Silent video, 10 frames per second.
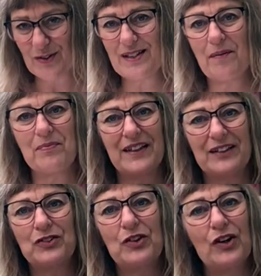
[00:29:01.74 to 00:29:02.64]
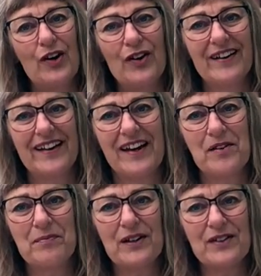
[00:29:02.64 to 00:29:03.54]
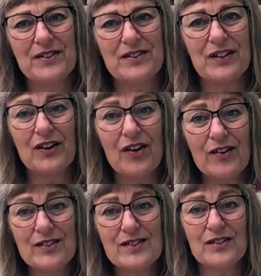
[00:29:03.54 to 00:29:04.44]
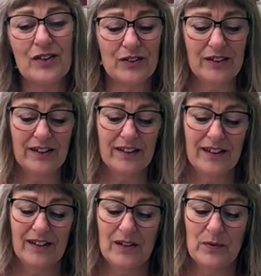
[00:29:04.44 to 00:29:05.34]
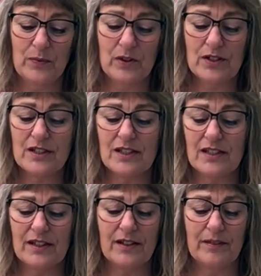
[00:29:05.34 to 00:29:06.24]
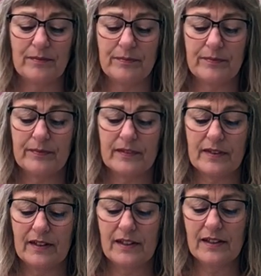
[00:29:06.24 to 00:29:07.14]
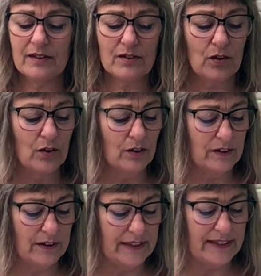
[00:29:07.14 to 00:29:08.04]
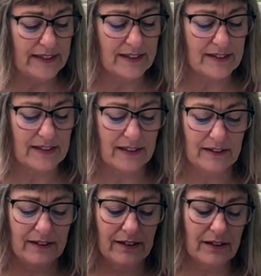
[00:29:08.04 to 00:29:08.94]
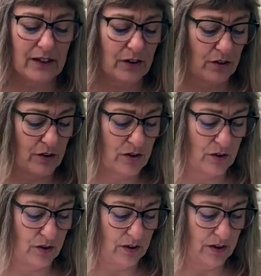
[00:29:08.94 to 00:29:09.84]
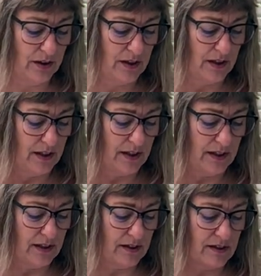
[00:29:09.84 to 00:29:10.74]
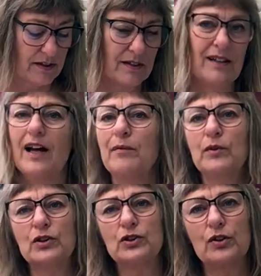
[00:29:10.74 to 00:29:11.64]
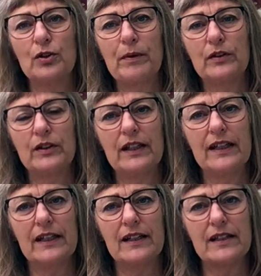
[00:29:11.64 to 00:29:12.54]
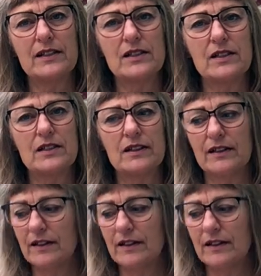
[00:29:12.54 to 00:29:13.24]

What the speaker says: something to learn here, because the cast on was it's called liksidig cast on. I'm not sure about the English